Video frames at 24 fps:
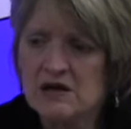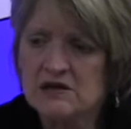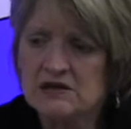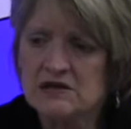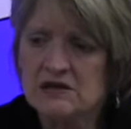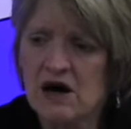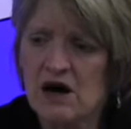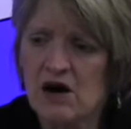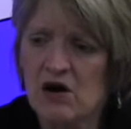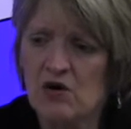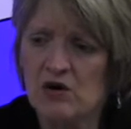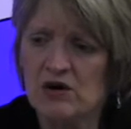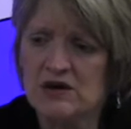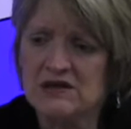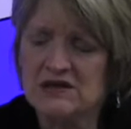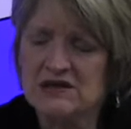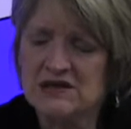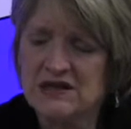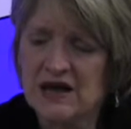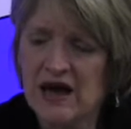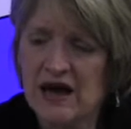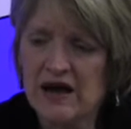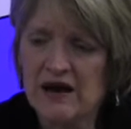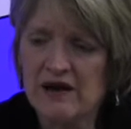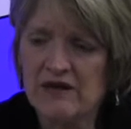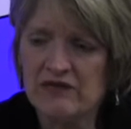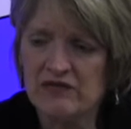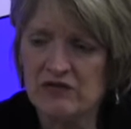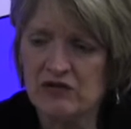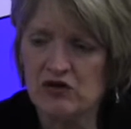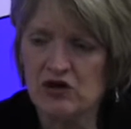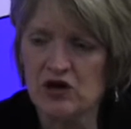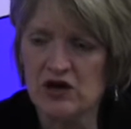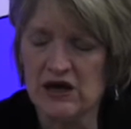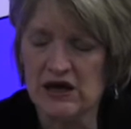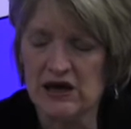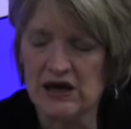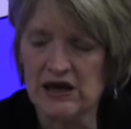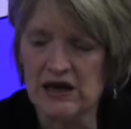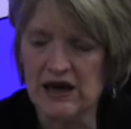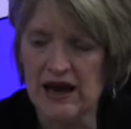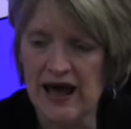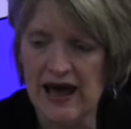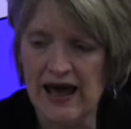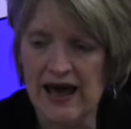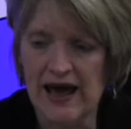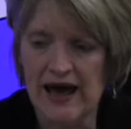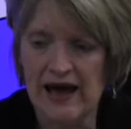So instead of
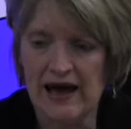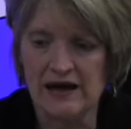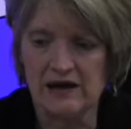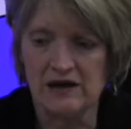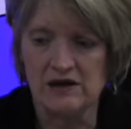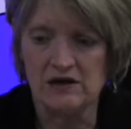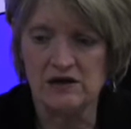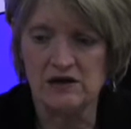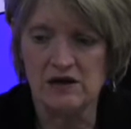looking at